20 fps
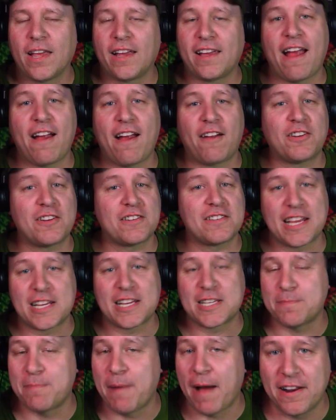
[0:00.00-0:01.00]
And characters like
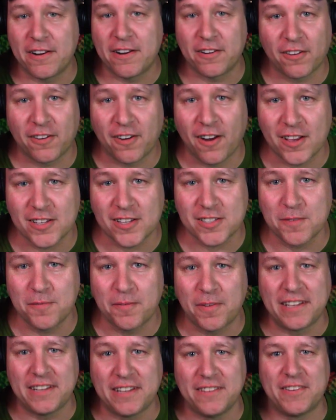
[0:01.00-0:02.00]
Spider are awesome
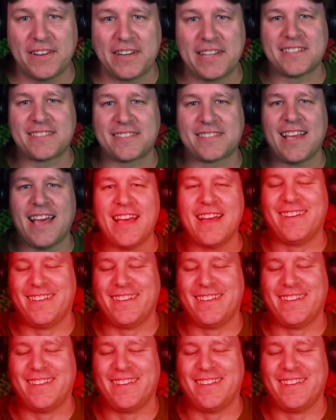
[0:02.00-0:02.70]
when he when he see,